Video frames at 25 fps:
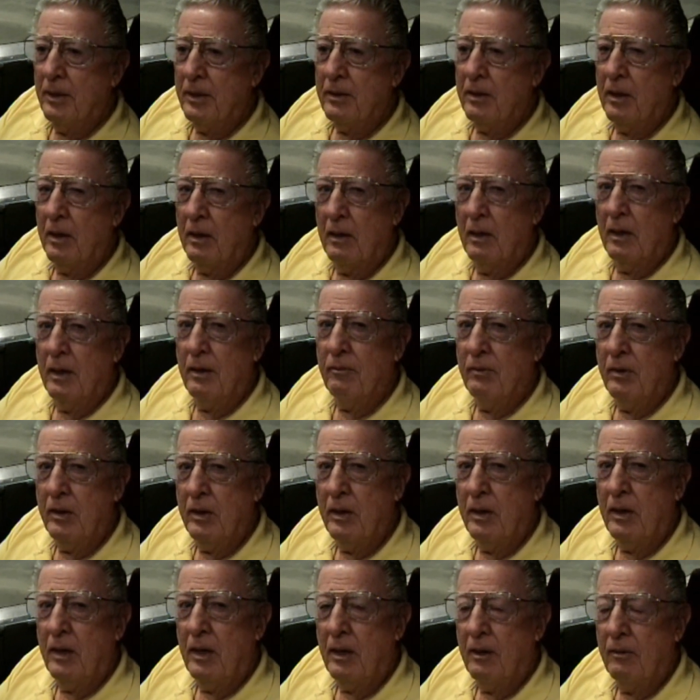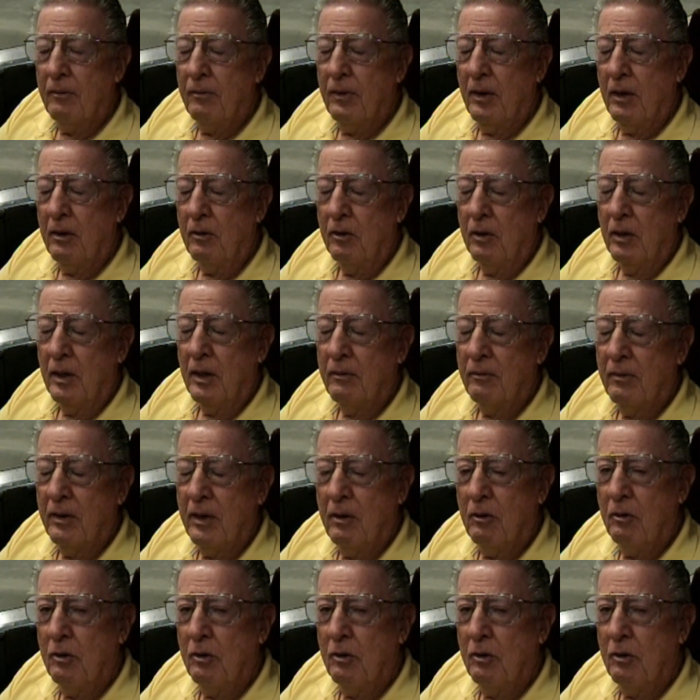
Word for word: about that 11 and a half or 11